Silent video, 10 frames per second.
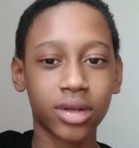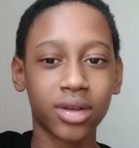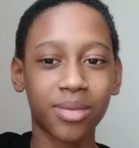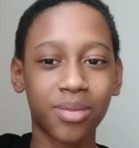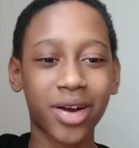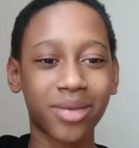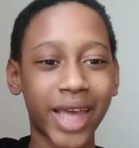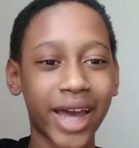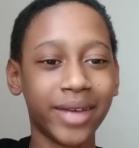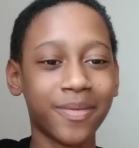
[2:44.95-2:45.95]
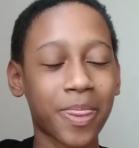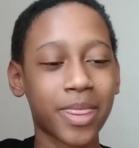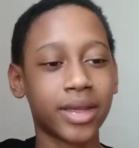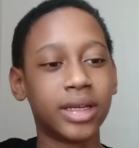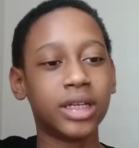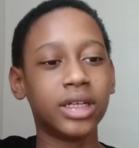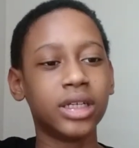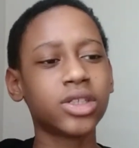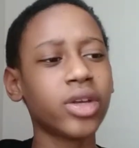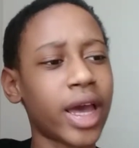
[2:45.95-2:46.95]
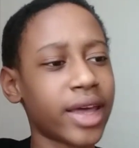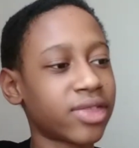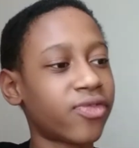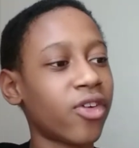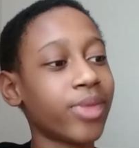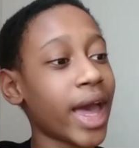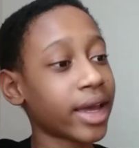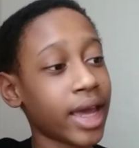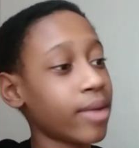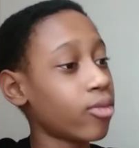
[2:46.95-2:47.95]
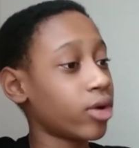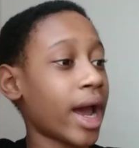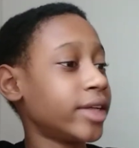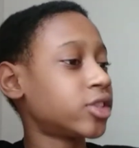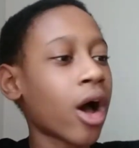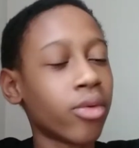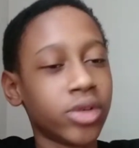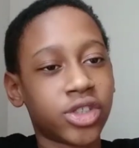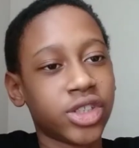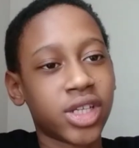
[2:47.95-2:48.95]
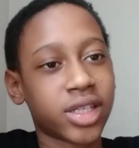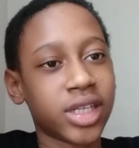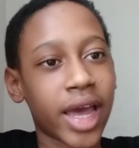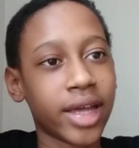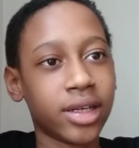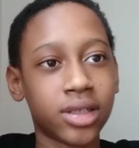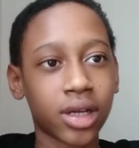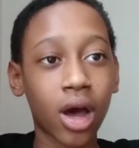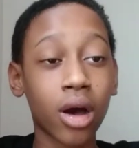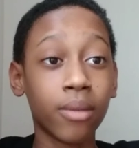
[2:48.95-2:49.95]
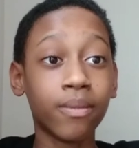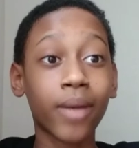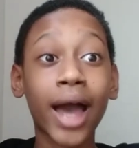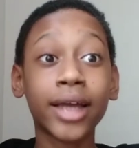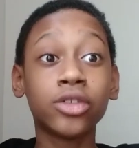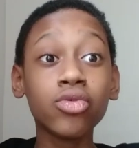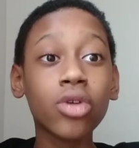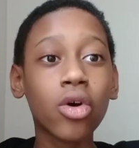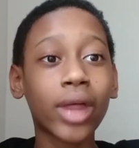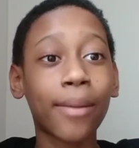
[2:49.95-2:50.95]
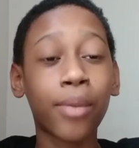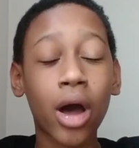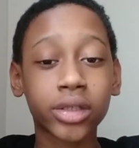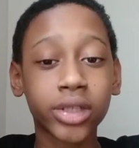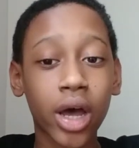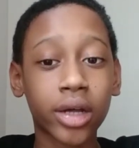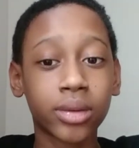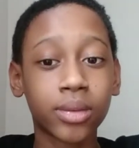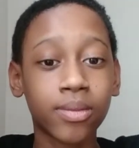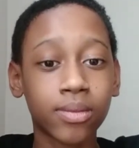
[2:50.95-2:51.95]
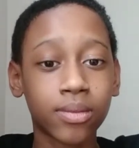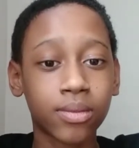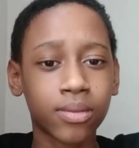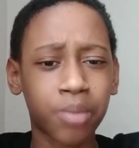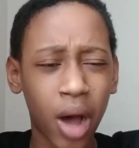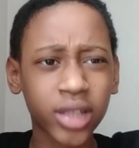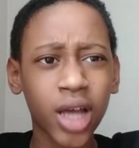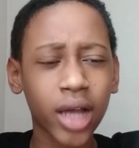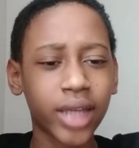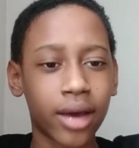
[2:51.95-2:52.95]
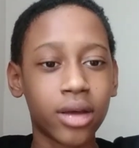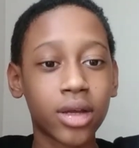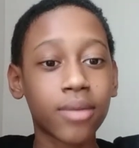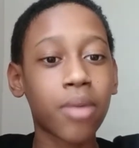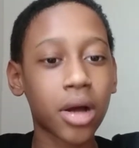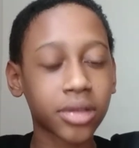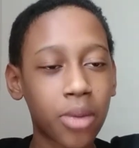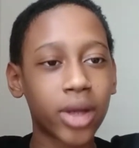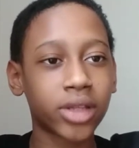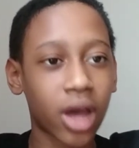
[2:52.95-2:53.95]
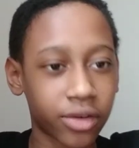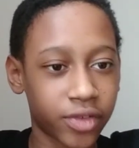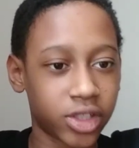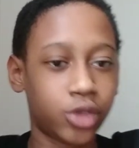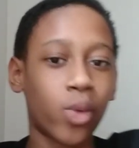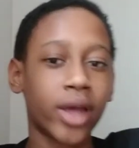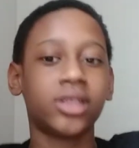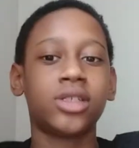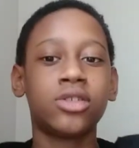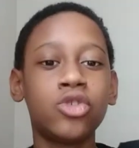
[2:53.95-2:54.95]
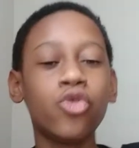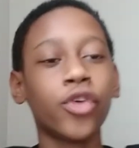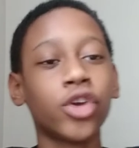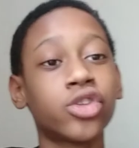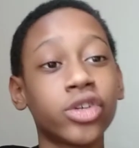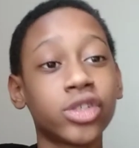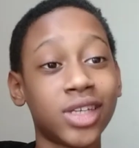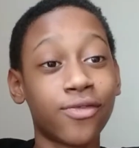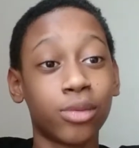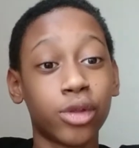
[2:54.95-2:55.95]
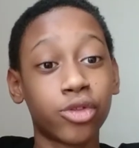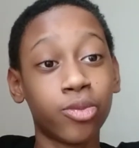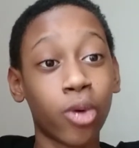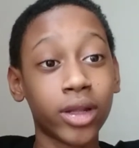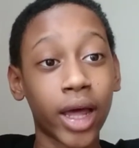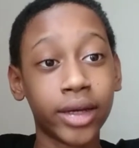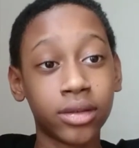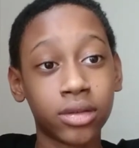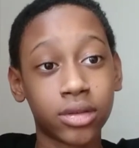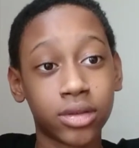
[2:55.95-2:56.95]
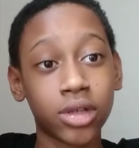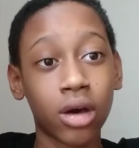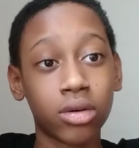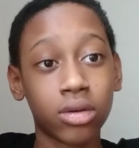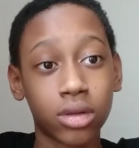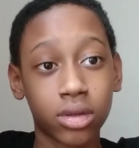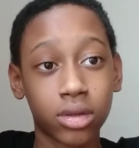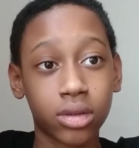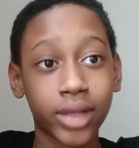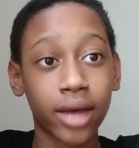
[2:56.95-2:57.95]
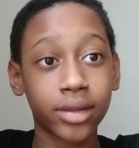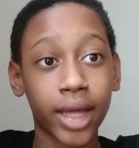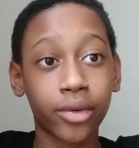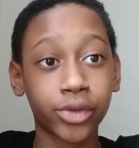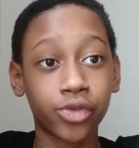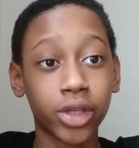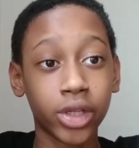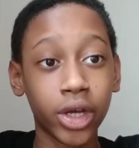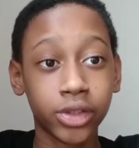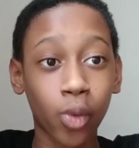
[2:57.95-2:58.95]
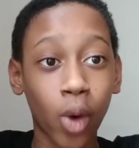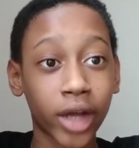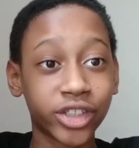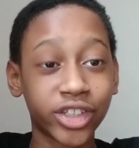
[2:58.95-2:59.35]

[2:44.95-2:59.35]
But, yeah. So, yeah, and from that game, what I saw was just at the end. I do know that Bogdan Bogdanovic went 2 for 13 from the 3-point line. So, that was really good to watch,